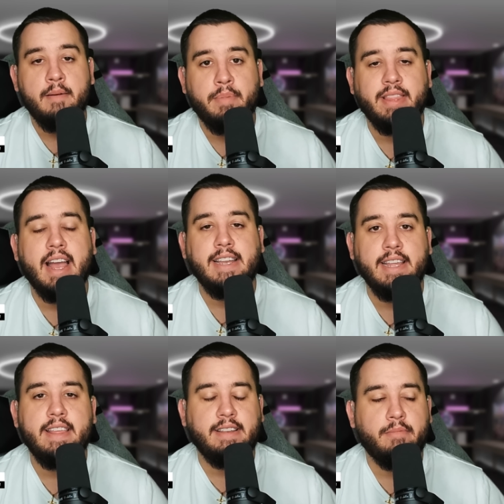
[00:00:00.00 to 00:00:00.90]
But the
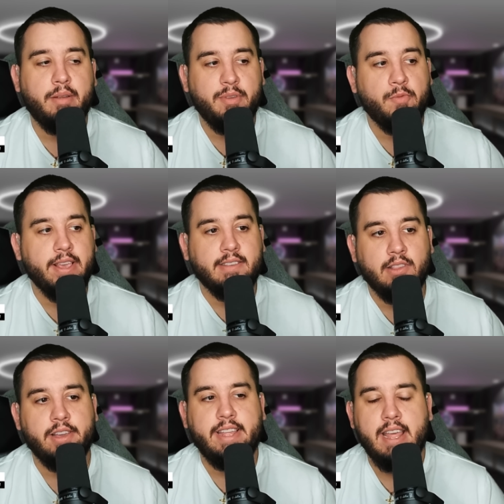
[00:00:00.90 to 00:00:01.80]
idea that WWE is
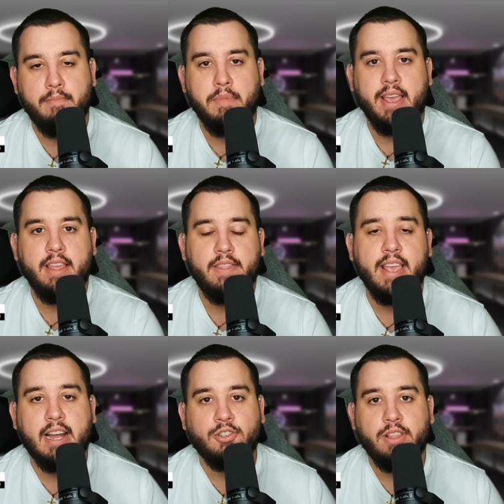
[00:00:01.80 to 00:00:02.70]
looking at making the
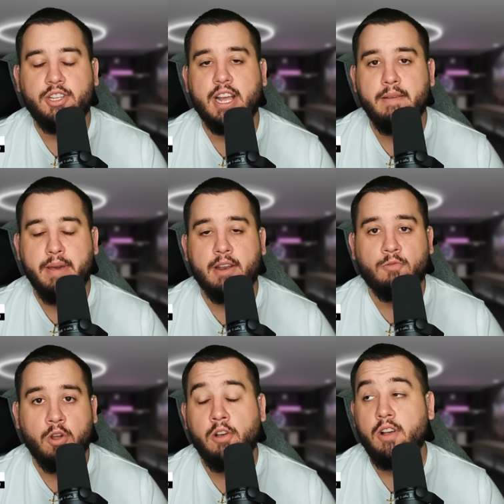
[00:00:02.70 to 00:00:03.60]
Andre the Giant Battle
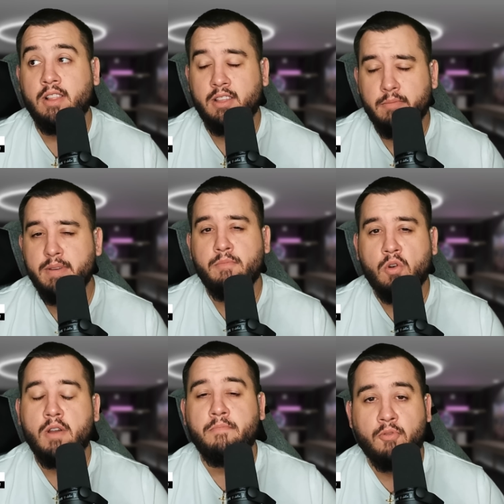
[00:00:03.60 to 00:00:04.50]
Royal a little bit
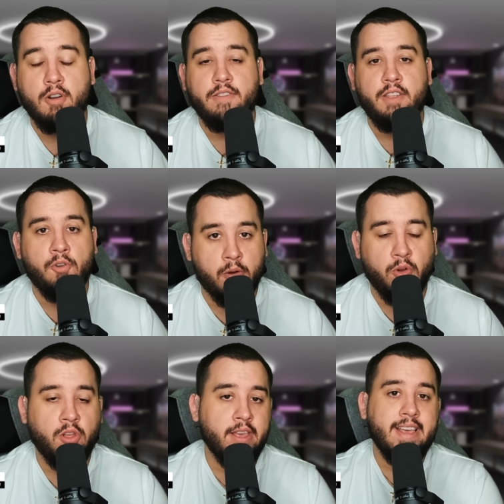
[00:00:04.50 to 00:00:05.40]
more important than
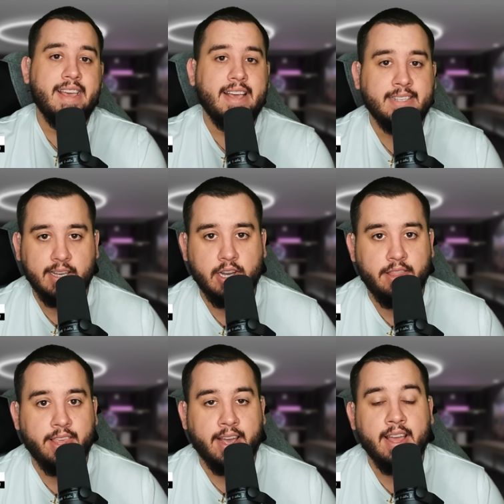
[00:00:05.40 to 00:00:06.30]
normal is a
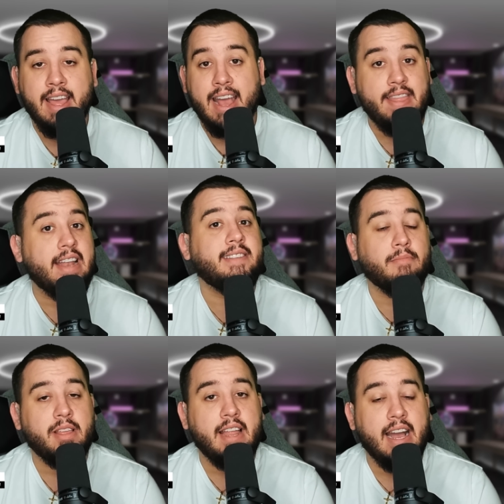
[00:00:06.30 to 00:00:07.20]
good thing. And that is
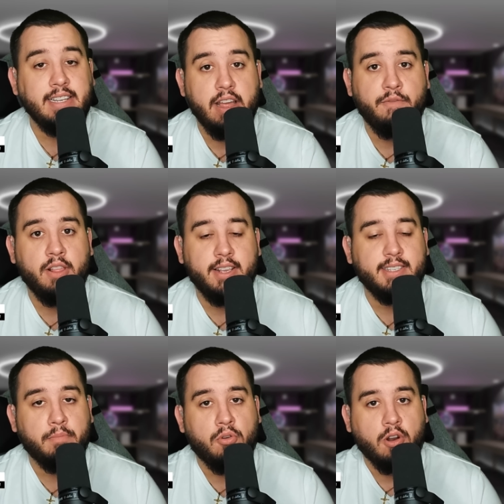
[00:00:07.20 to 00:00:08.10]
something I definitely
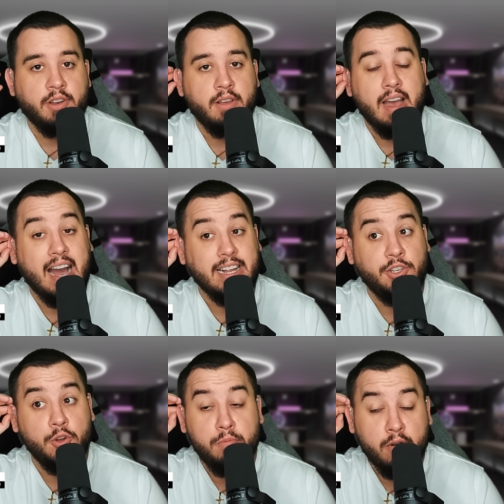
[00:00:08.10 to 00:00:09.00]
support. I
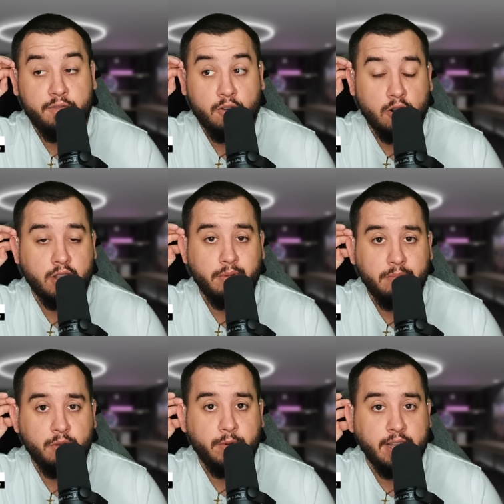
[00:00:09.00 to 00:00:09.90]
do prefer
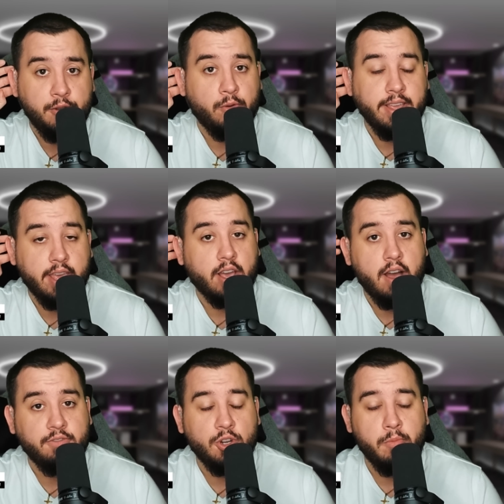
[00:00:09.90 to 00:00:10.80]
WWE doing
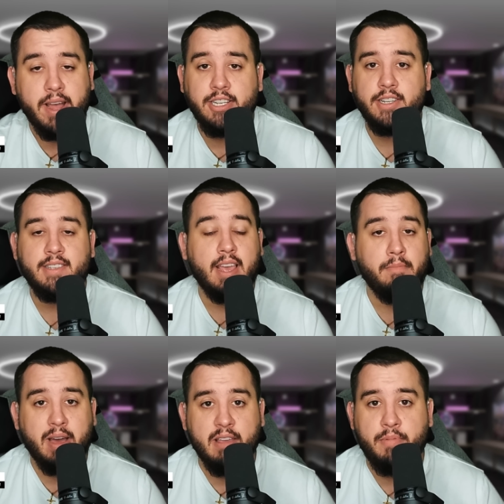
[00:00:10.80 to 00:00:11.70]
kickoff show matches, in
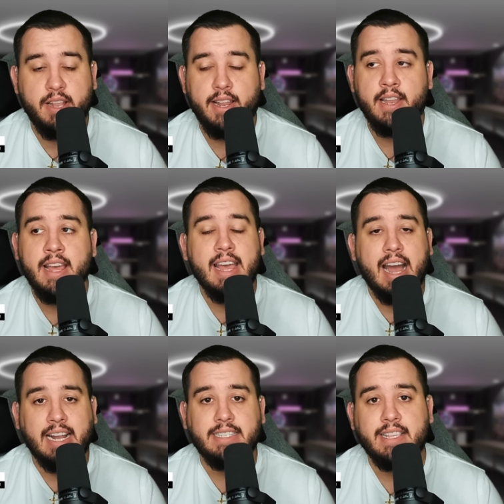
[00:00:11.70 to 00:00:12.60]
my opinion.
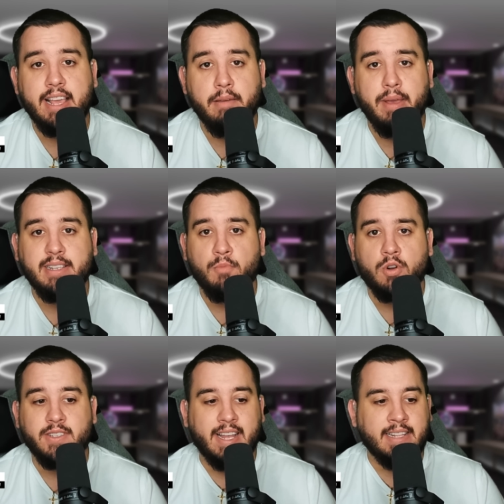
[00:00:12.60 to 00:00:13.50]
I just think it makes more
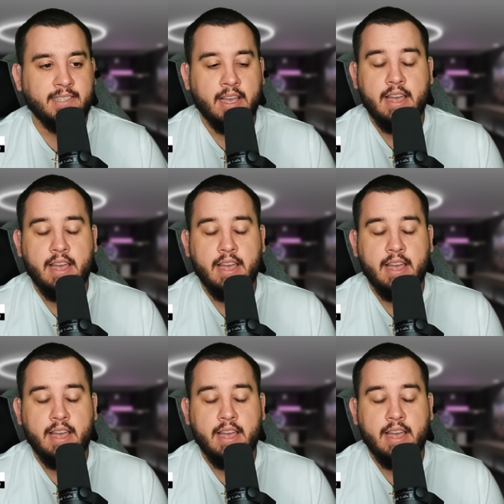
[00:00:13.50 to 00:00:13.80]
sense.